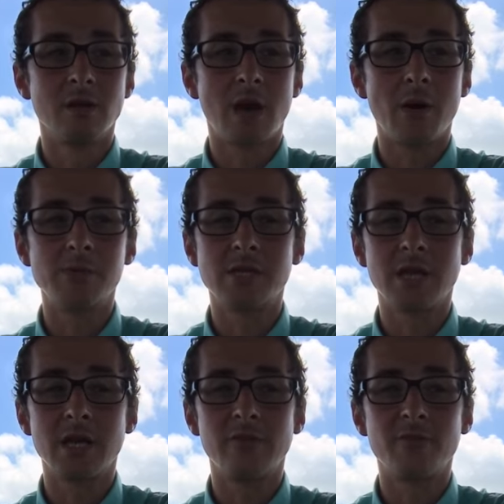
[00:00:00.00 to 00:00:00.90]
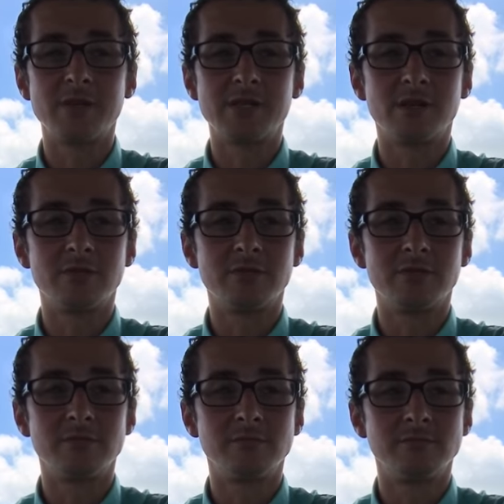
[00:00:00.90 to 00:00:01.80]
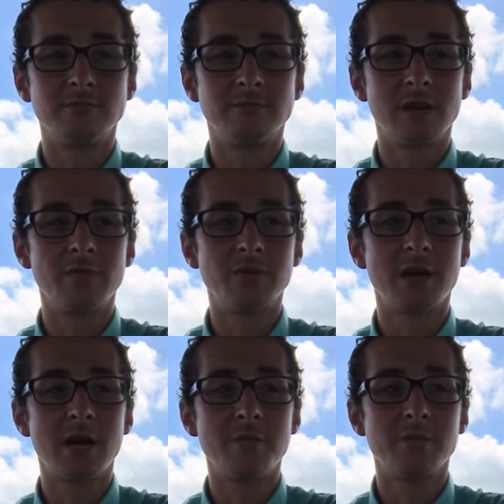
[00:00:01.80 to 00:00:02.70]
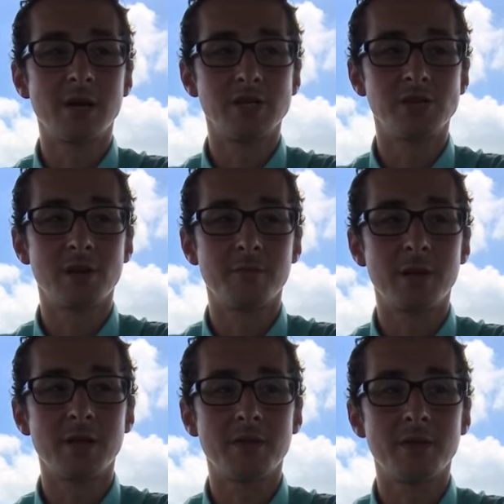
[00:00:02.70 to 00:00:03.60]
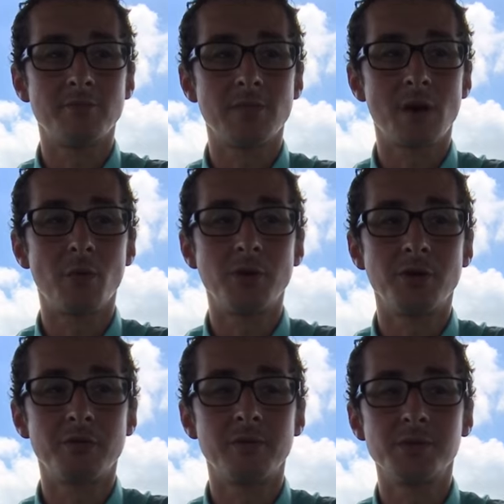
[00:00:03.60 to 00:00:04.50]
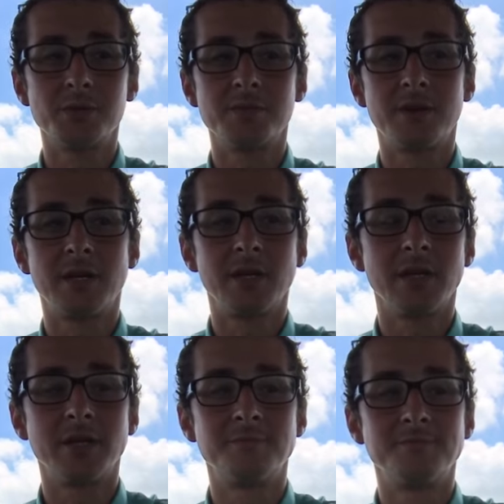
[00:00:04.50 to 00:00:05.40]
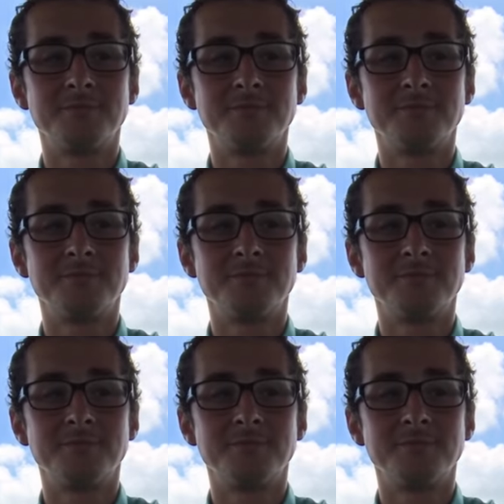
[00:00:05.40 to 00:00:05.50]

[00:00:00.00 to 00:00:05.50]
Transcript: I was at the end of myself. Every time I shot up meth, I wondered if this was finally it.